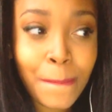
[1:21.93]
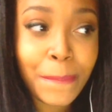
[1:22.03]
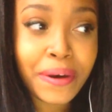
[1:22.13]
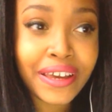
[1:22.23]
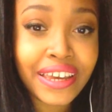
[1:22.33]

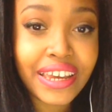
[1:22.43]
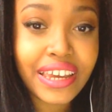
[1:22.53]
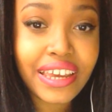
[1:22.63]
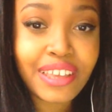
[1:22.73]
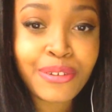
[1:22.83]
but,
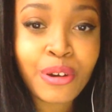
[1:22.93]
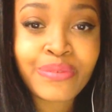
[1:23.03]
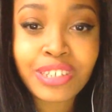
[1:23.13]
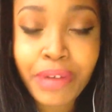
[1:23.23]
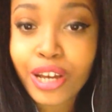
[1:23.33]

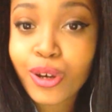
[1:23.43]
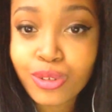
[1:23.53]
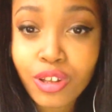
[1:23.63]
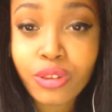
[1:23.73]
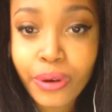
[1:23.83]
respect
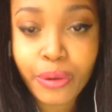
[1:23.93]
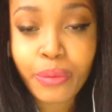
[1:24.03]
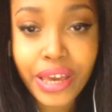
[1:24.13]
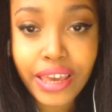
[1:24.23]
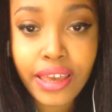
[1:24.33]
goes a long
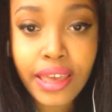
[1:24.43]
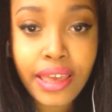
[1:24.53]
way.